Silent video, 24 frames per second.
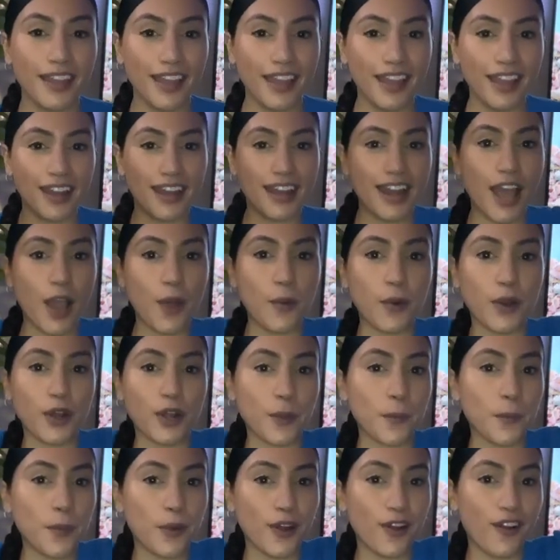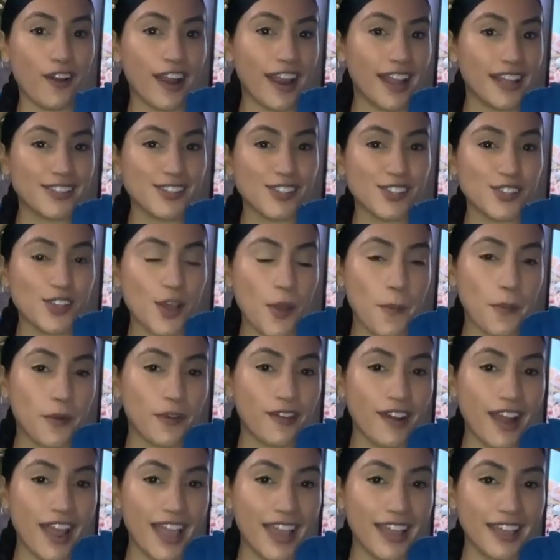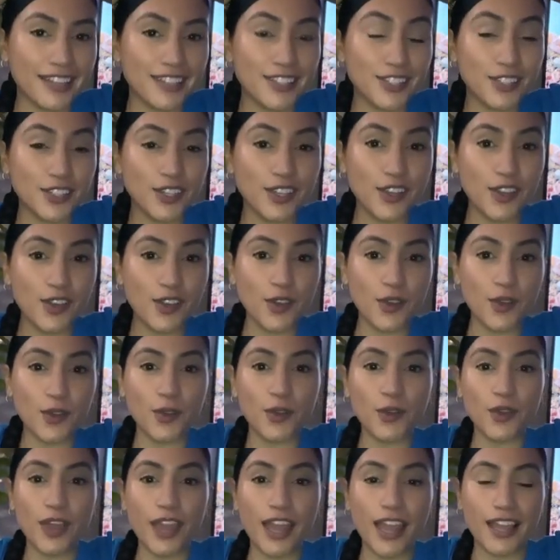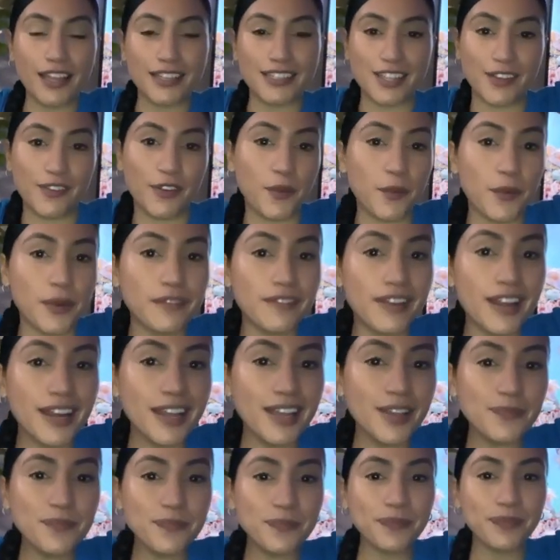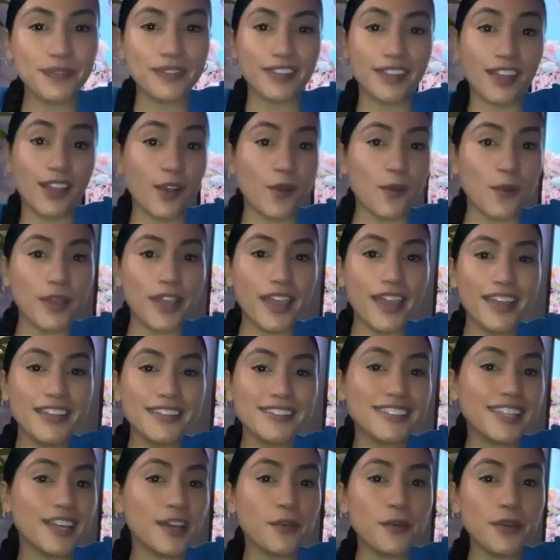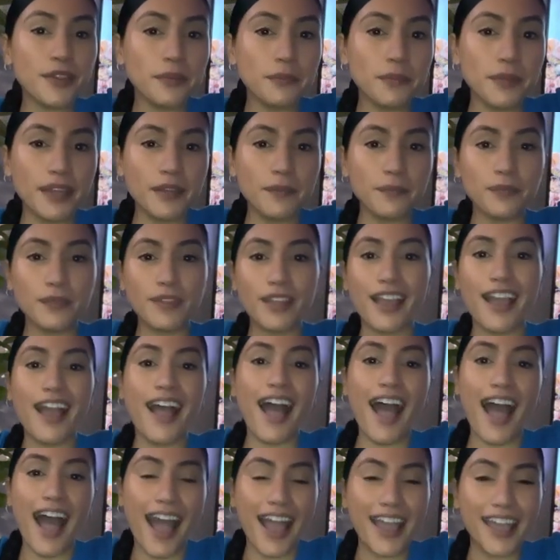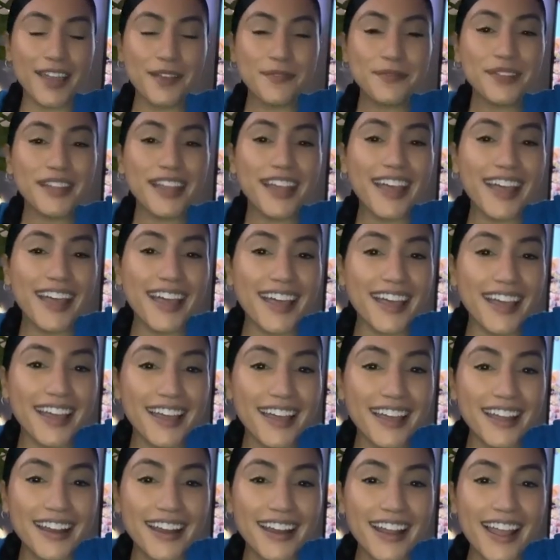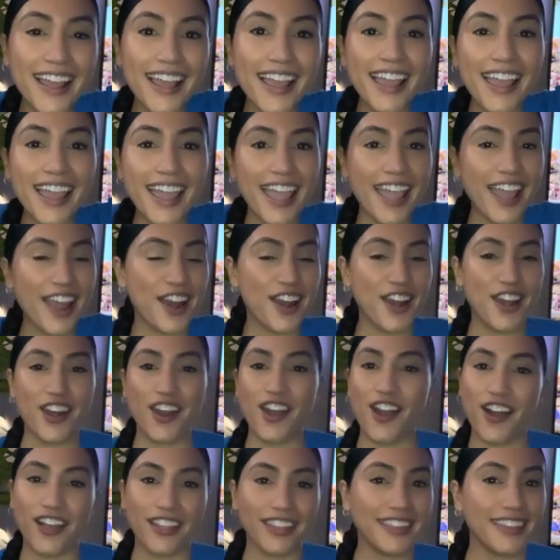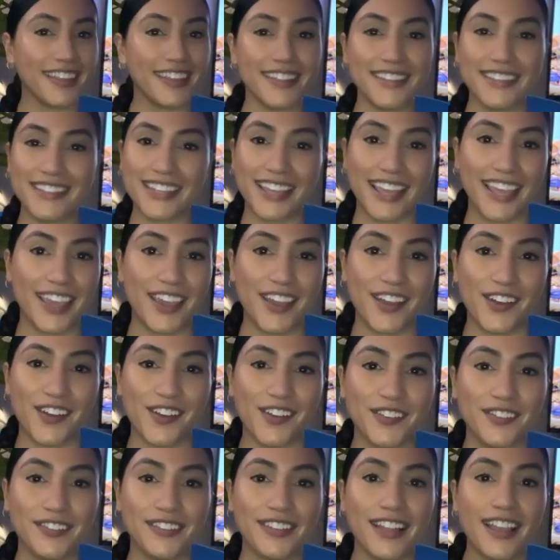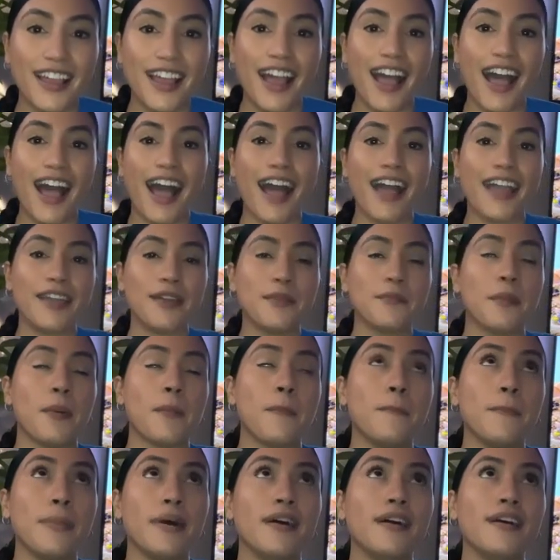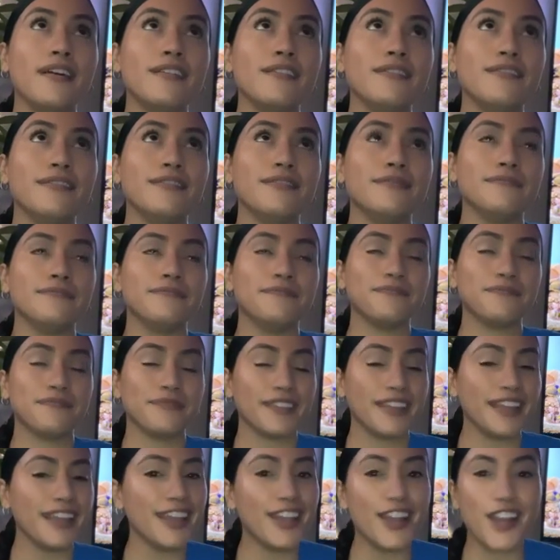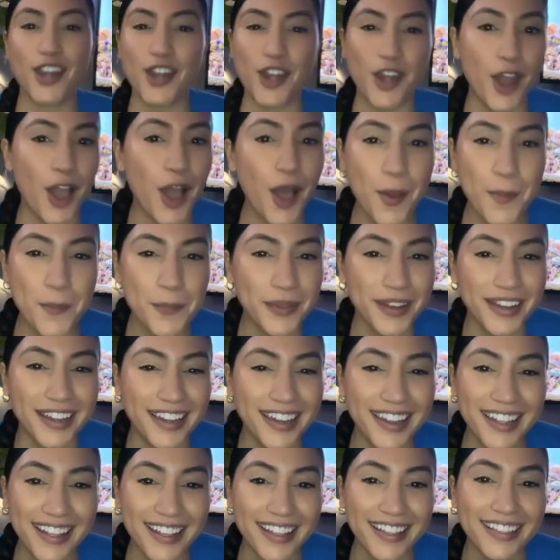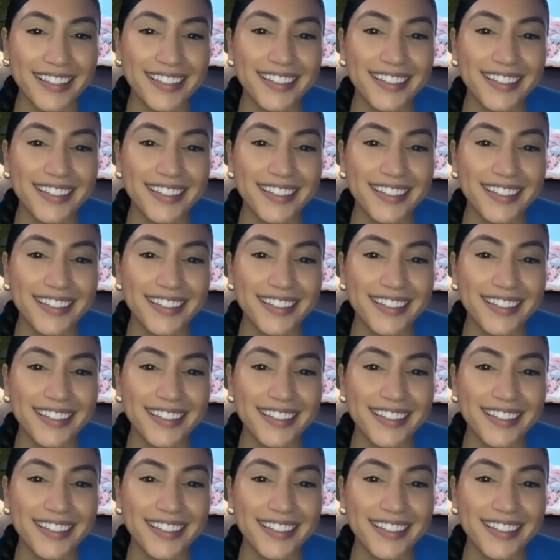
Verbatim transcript: And now we're gonna put our hands on top of our head. Is everyone ready? Okay, stay with me. I am the head and not the tail. I am above and not beneath.